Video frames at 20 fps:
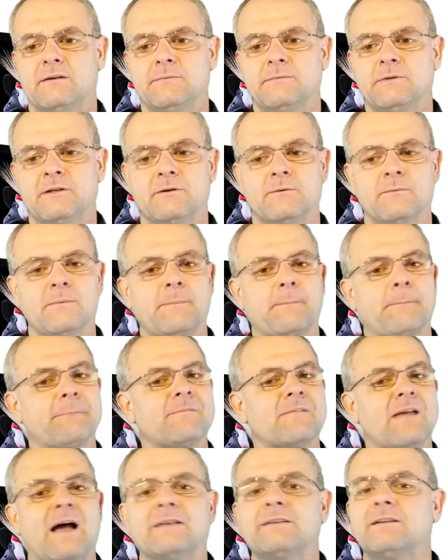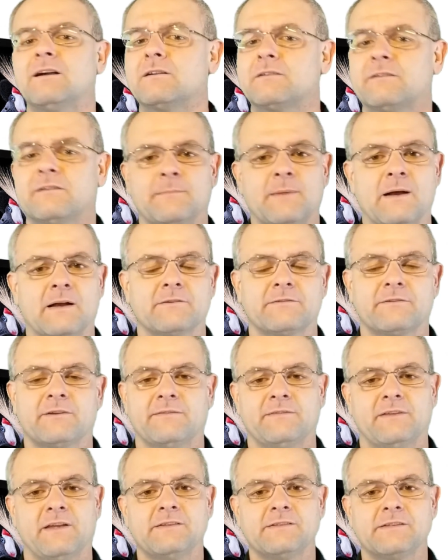you know, I talk to the
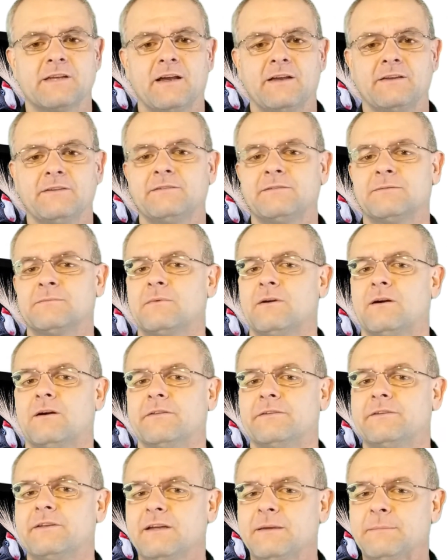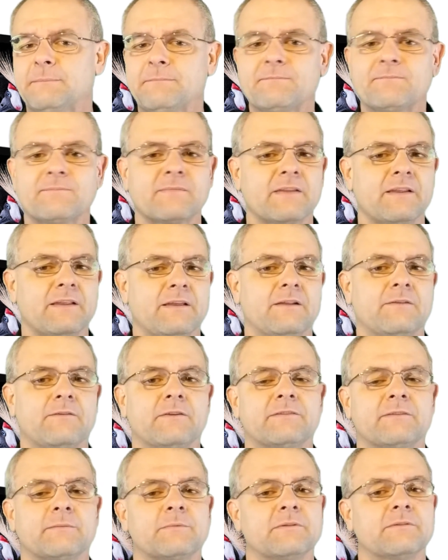Microsoft Edge guys all the time. And if
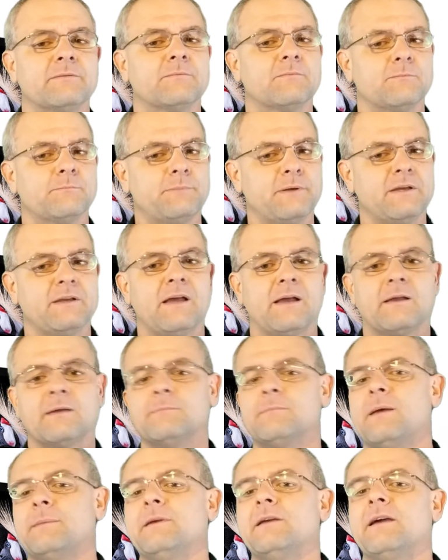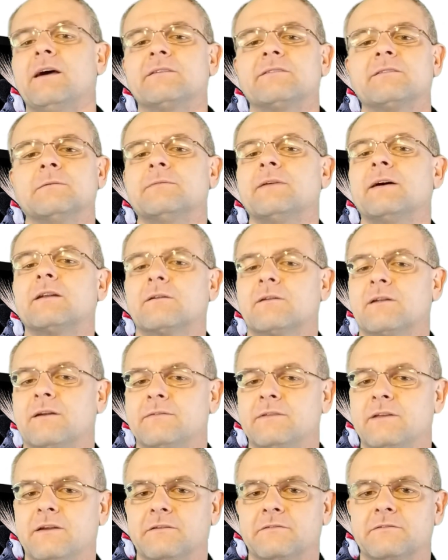it's something big, I can maybe ask them if I don't
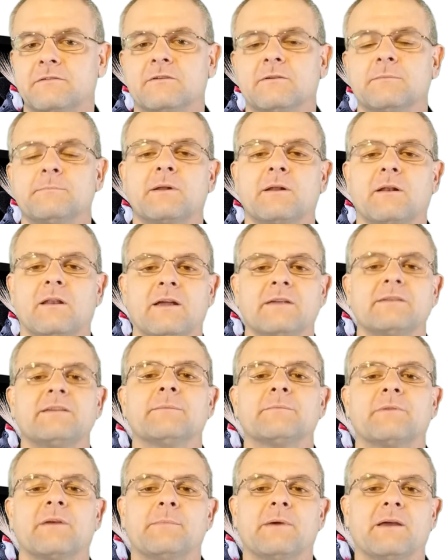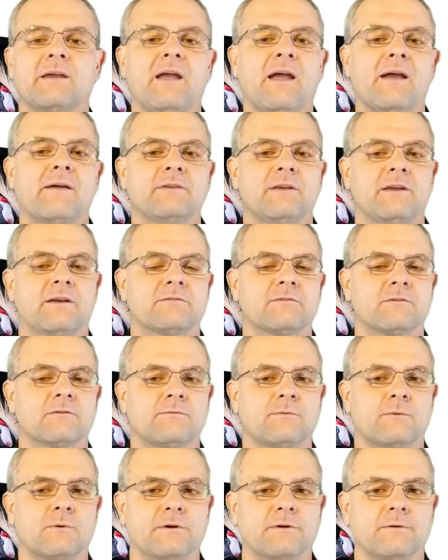have the answer. But a lot of times I may have the answer
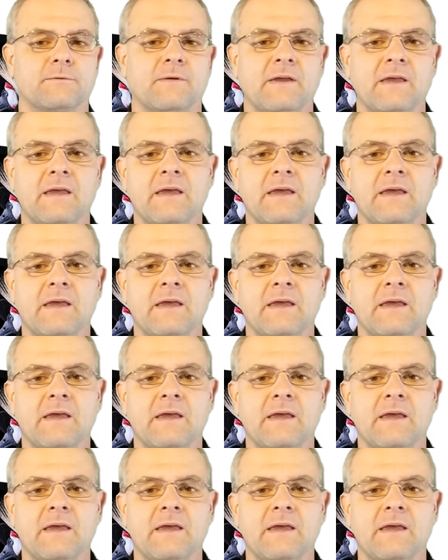for you.